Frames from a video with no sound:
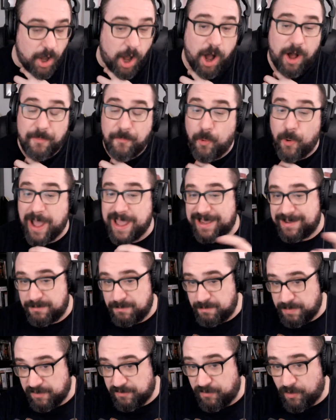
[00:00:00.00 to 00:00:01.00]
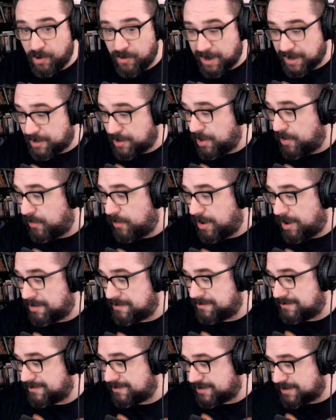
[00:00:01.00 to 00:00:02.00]
Oh, wait, before I go
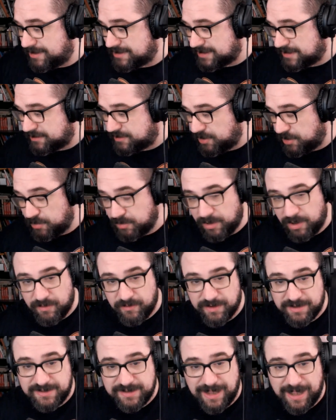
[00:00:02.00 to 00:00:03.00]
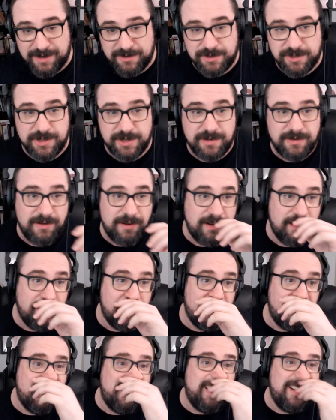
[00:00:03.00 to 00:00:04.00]
on, because I do love a tangent,
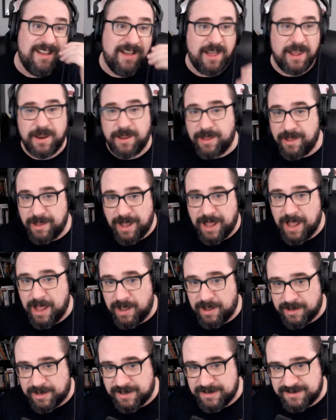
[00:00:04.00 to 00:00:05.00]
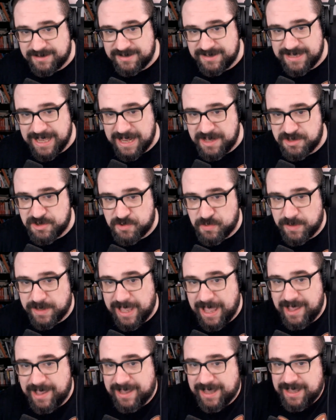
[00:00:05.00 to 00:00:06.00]
and I can sense we're
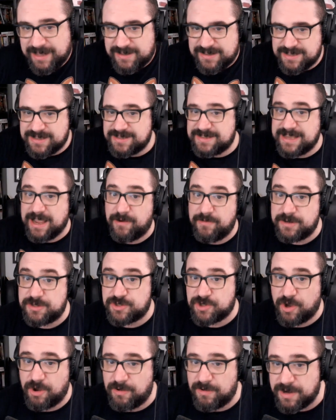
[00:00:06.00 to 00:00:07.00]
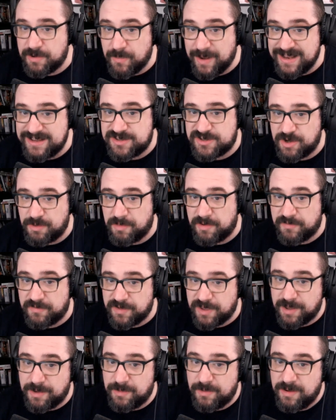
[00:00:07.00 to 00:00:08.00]
getting into territory where some
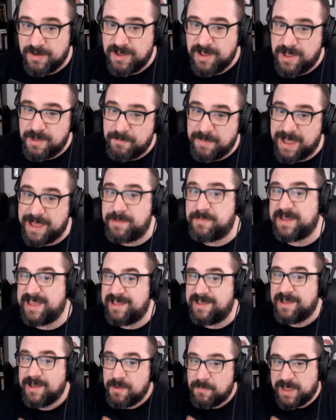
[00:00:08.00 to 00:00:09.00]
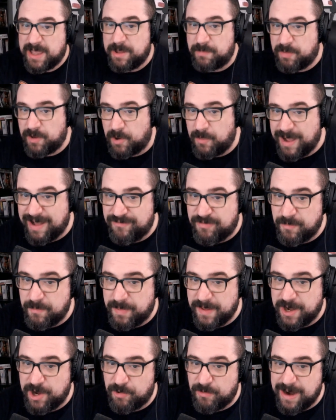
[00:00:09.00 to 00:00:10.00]
of you, maybe people who
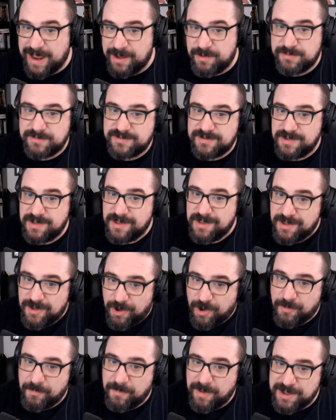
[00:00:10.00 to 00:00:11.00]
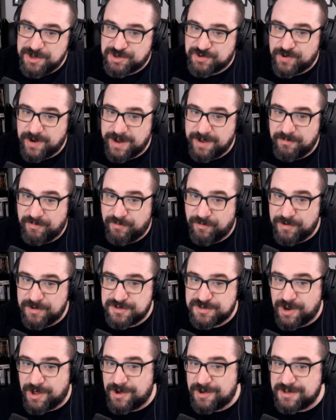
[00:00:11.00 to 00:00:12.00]
haven't been around on my stream for
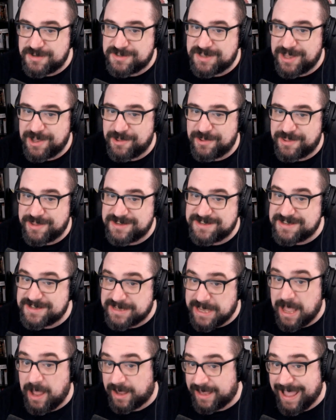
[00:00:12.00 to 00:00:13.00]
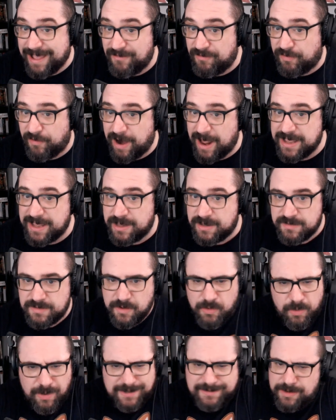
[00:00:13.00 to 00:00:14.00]
as long as the others, are getting
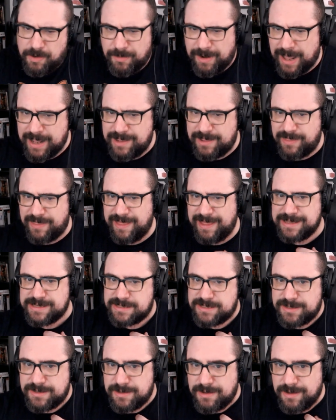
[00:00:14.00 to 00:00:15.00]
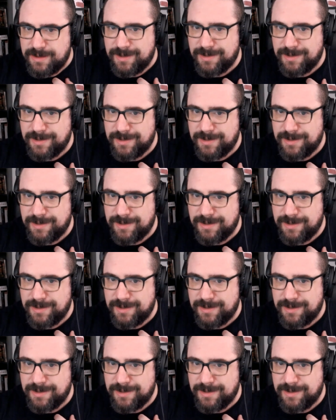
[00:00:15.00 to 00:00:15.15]
frightened. Oh, I don't like this.